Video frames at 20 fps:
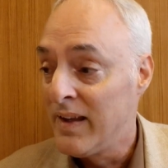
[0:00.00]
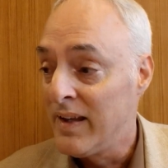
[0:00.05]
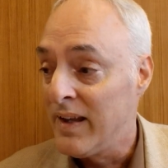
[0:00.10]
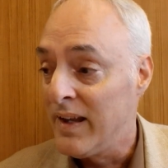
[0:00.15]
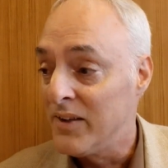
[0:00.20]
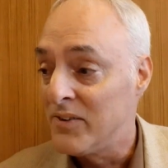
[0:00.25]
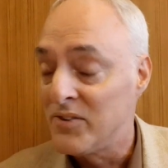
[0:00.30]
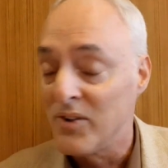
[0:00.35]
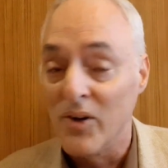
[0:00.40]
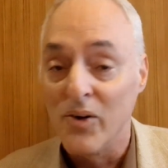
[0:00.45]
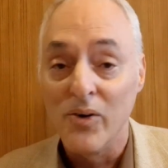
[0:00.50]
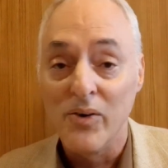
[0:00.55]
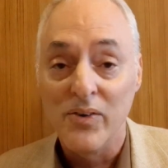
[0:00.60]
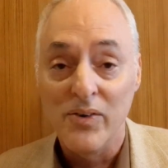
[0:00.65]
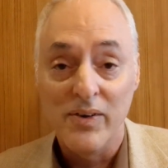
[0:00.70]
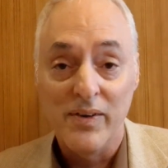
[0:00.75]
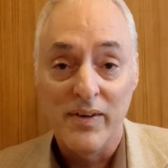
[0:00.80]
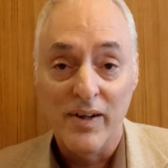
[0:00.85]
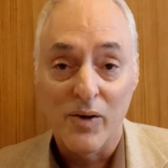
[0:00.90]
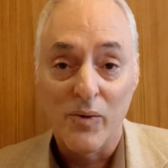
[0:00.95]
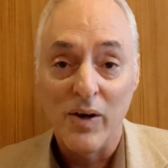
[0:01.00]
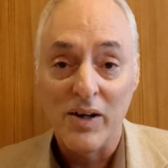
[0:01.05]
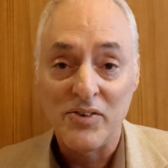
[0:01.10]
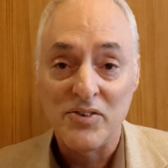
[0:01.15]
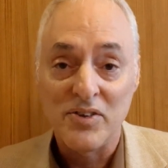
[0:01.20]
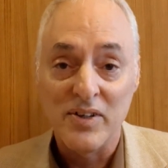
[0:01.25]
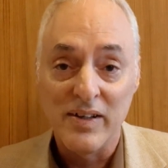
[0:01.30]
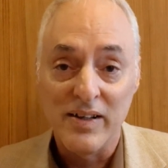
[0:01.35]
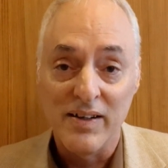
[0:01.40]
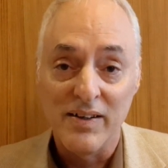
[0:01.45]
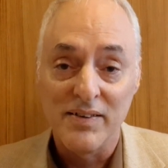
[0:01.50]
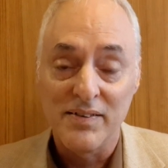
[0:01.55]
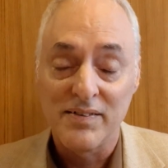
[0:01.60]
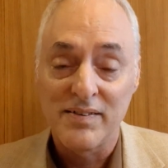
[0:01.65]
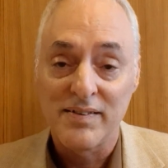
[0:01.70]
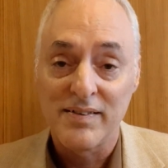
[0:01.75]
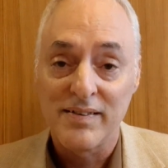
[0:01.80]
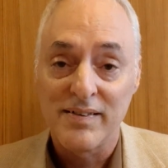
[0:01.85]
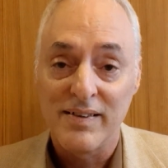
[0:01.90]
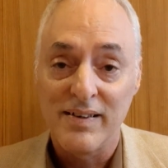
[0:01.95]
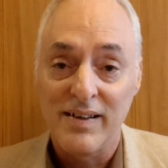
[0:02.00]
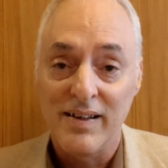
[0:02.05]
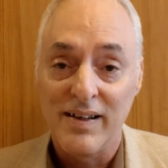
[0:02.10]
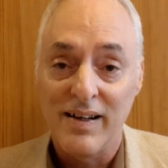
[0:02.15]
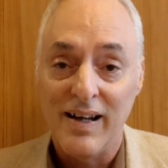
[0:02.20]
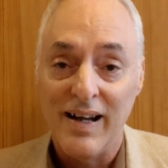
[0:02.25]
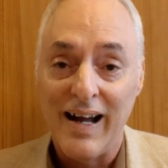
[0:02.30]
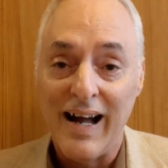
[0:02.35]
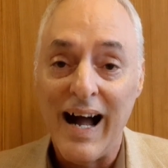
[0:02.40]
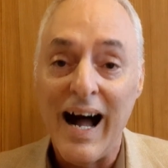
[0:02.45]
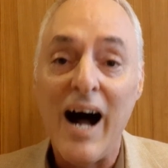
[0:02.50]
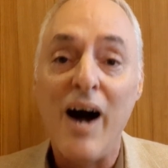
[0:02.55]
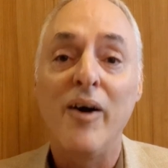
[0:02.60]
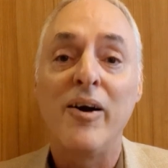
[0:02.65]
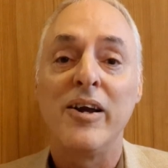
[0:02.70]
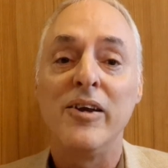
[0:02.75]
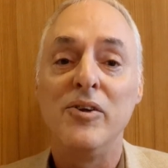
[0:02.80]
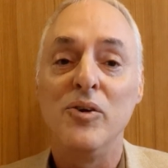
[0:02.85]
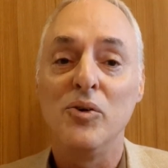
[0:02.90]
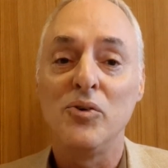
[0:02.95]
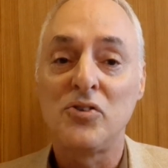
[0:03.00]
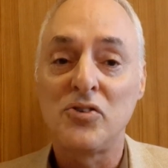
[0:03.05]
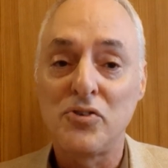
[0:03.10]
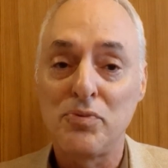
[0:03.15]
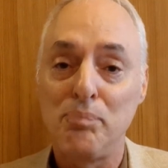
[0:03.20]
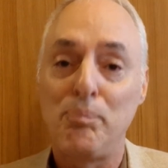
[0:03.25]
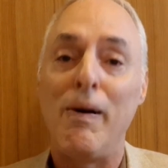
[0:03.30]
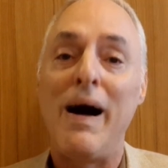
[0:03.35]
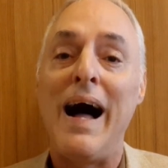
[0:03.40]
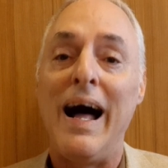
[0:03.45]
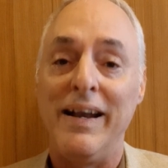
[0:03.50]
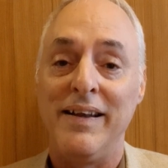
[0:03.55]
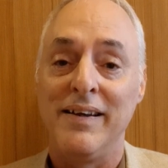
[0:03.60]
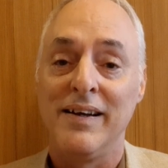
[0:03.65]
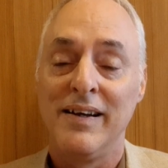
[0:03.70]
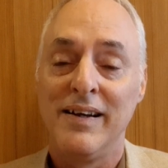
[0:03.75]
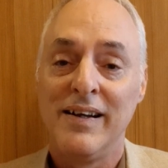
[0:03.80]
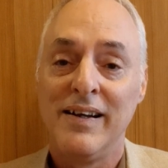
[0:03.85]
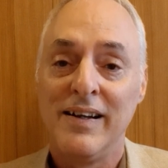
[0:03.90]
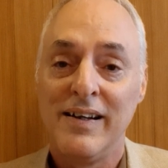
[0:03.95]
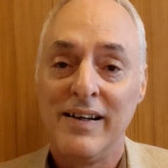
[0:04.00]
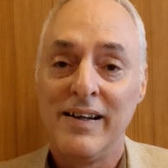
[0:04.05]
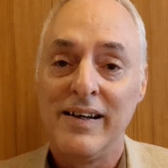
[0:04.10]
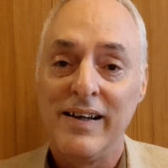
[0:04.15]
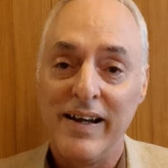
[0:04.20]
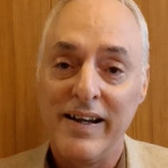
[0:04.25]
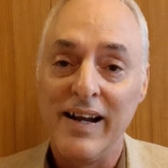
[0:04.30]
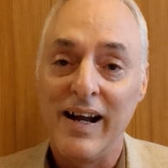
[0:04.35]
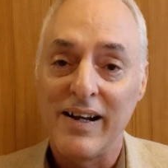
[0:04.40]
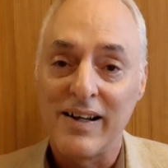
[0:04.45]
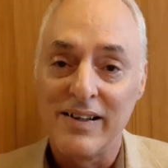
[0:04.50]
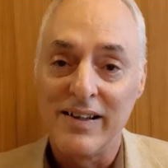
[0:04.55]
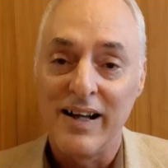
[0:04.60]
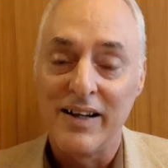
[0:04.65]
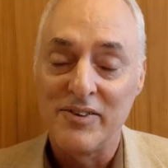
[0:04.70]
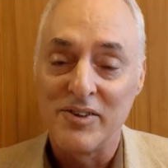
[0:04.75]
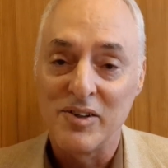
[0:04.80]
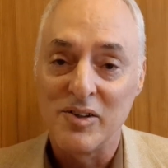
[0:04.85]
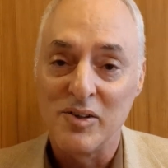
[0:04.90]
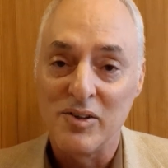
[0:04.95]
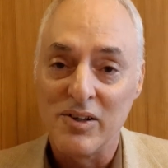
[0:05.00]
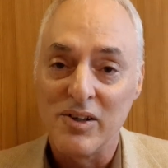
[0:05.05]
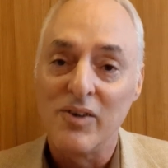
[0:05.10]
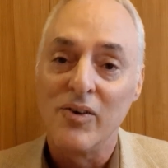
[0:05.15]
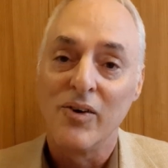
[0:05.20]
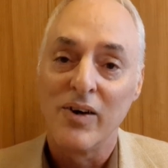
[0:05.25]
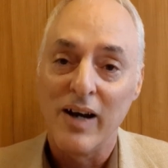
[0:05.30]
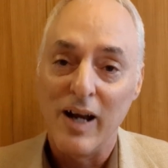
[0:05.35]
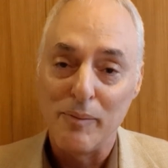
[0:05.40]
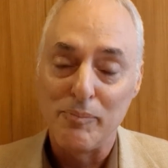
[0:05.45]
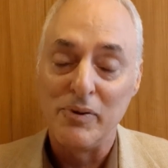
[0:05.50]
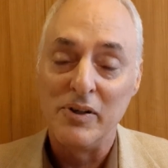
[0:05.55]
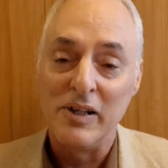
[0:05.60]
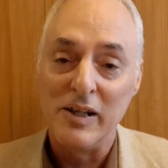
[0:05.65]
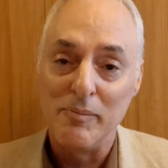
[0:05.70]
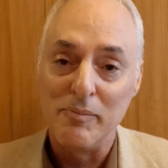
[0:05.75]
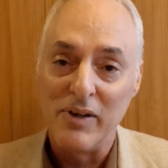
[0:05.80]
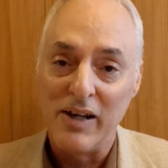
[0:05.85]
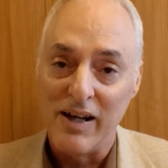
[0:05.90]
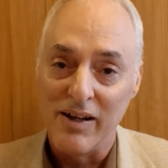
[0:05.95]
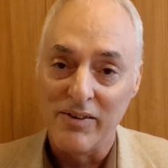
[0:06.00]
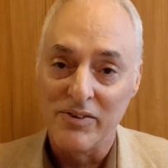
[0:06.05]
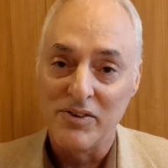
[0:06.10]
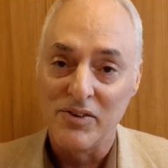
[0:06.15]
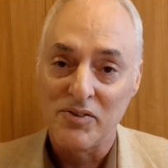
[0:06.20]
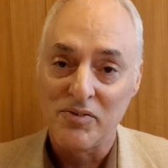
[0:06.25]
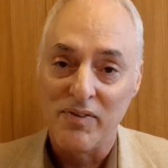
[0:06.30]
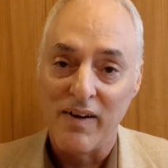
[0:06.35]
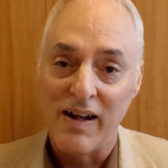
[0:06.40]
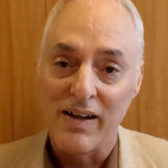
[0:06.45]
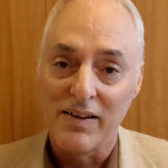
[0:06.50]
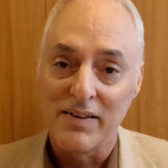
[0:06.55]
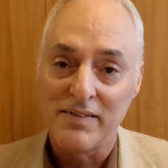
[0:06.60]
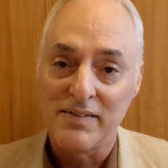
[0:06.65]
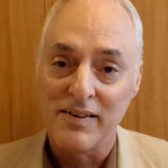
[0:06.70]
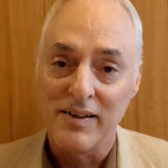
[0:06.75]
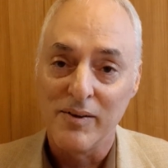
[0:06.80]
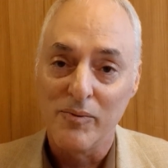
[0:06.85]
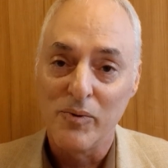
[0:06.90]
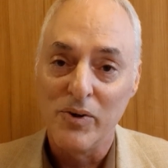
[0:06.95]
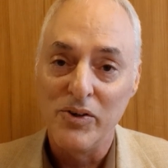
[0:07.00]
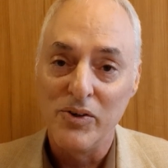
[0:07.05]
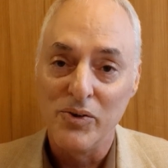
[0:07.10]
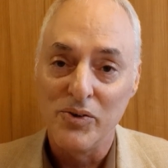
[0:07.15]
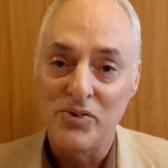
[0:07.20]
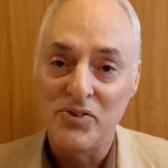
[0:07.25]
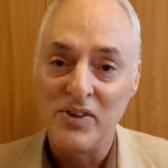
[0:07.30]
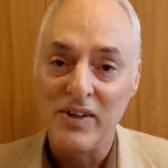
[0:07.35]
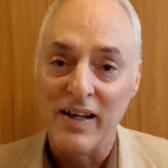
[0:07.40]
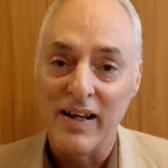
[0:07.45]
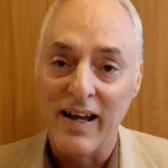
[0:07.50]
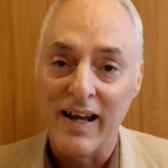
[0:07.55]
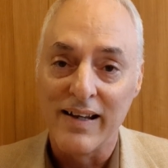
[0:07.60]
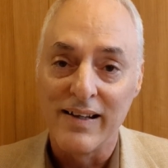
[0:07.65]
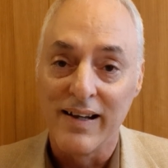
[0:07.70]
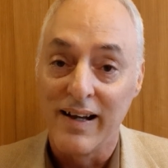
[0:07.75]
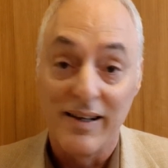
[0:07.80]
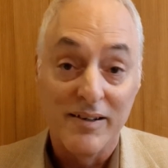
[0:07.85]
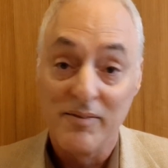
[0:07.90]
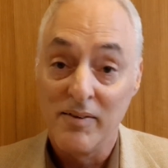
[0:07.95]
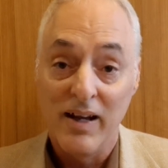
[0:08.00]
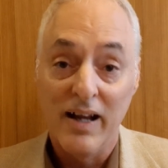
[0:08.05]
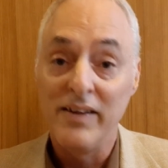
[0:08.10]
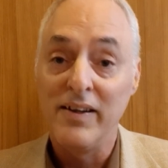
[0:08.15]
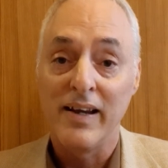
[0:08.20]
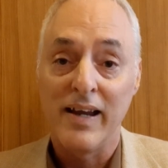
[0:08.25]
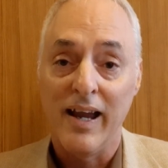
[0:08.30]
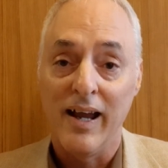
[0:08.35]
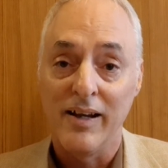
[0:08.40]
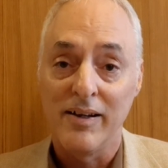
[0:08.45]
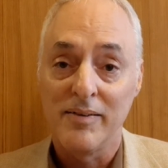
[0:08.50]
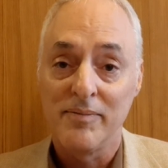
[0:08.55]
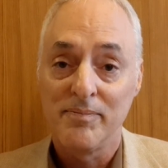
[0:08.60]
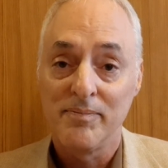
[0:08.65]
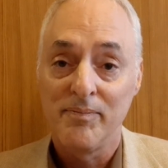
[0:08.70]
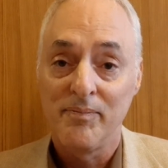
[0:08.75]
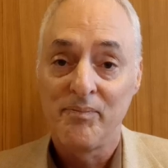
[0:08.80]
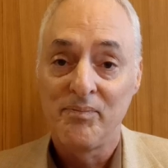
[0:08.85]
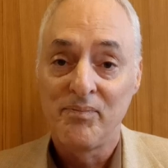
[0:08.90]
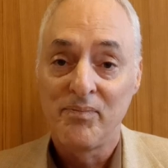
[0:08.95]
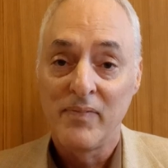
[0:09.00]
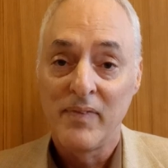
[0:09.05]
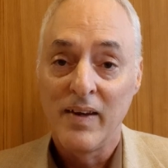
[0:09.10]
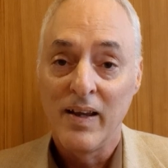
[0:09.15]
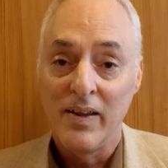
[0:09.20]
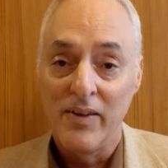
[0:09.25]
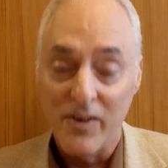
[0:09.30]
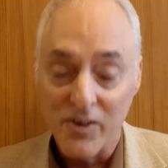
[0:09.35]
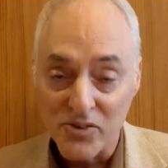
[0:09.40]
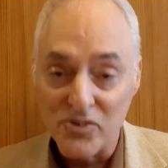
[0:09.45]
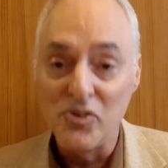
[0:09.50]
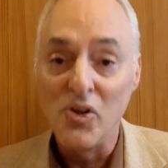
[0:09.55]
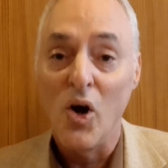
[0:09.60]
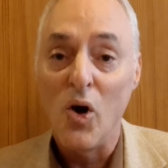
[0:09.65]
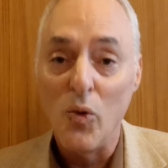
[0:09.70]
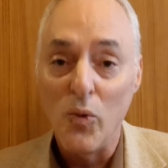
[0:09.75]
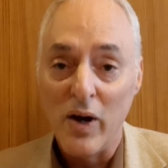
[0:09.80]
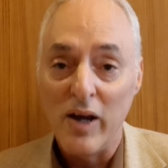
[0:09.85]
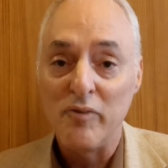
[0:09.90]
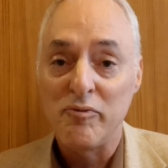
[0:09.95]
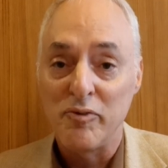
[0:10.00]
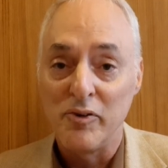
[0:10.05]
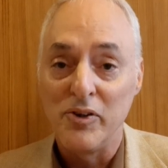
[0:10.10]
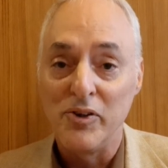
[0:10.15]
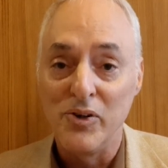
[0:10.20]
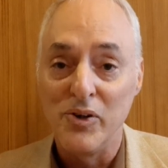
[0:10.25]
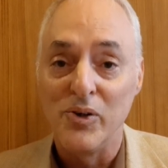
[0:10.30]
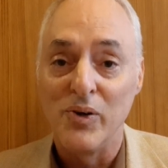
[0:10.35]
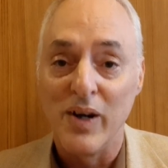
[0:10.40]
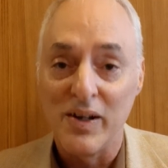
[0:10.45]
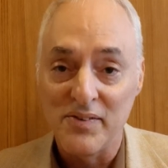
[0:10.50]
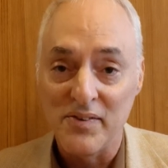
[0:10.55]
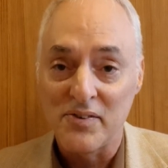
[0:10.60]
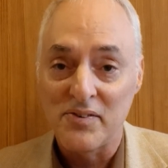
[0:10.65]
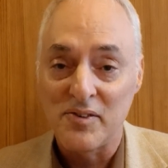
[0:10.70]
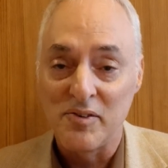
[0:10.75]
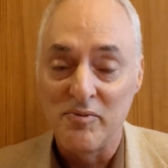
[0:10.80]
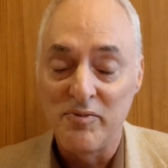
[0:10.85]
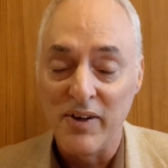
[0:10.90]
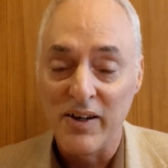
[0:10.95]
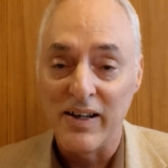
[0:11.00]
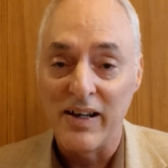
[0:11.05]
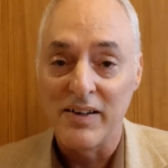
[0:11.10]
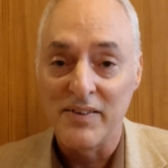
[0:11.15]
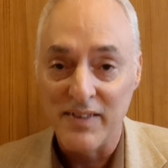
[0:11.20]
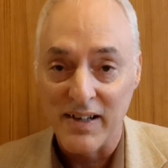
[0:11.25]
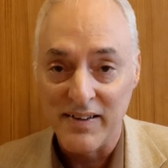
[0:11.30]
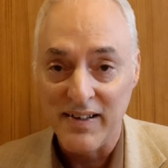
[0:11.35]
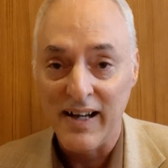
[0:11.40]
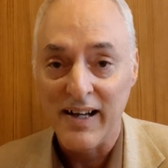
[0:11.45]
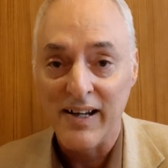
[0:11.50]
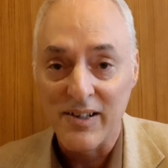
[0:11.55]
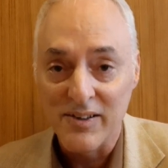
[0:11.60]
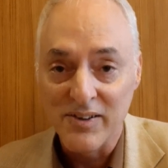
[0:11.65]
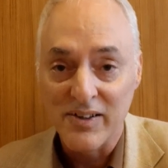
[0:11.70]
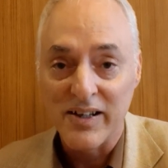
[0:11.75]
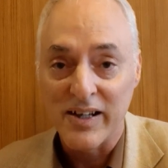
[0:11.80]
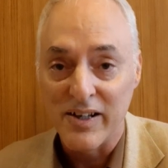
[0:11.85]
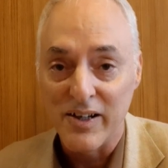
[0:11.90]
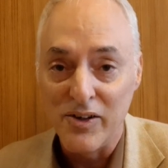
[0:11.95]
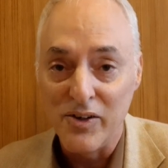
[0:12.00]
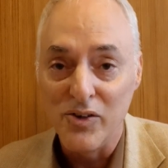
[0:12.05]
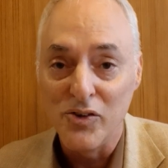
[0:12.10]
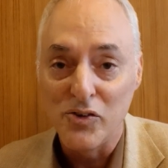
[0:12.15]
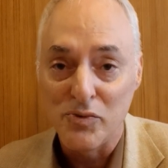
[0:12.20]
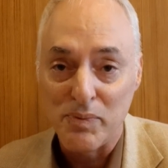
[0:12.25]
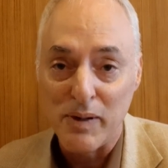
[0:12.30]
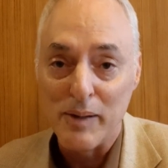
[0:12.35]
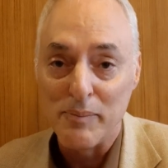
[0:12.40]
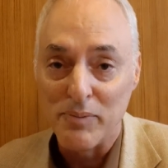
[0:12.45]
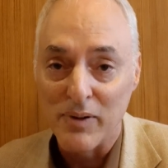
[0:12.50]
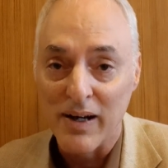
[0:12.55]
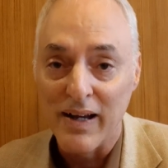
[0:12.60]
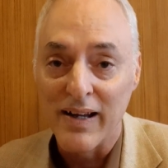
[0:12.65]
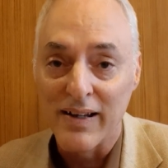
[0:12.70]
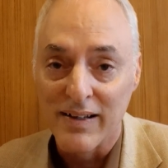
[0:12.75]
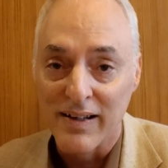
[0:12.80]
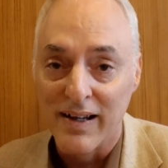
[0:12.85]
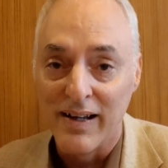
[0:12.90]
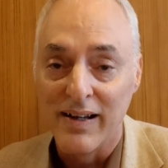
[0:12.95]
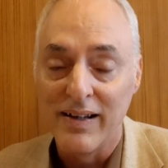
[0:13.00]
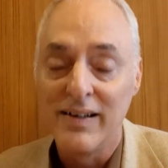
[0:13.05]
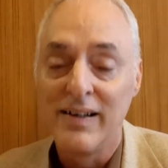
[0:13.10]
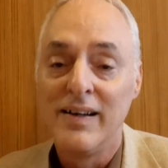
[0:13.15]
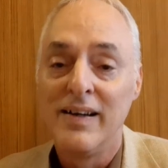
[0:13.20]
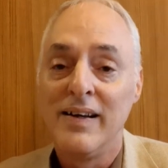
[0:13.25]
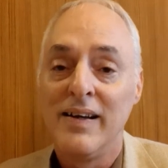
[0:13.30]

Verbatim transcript: And so the question is, how can you spot an ecological or epidemiologist fallacy when you see a headline and you can't? There's no way for you as a civilian to take a look at a newspaper headline